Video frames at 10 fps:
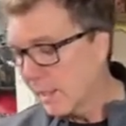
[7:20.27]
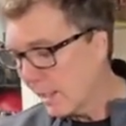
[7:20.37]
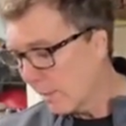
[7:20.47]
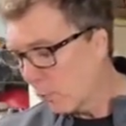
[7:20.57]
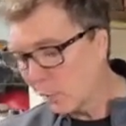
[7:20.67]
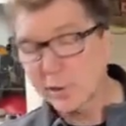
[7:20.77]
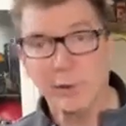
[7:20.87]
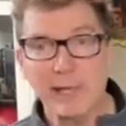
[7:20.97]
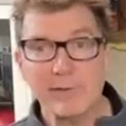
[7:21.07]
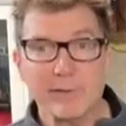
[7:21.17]
It works
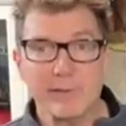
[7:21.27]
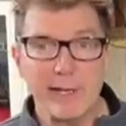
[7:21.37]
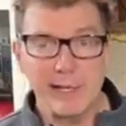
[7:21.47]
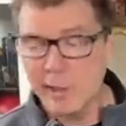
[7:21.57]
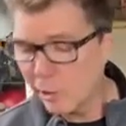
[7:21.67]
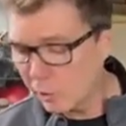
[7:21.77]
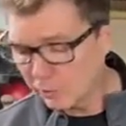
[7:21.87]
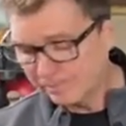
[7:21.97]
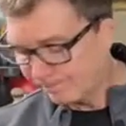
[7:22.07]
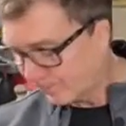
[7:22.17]
great for
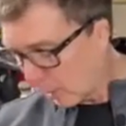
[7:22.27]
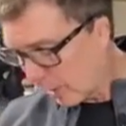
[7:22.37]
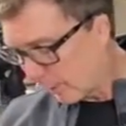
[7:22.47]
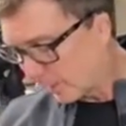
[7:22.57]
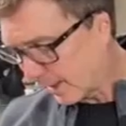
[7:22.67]
video, all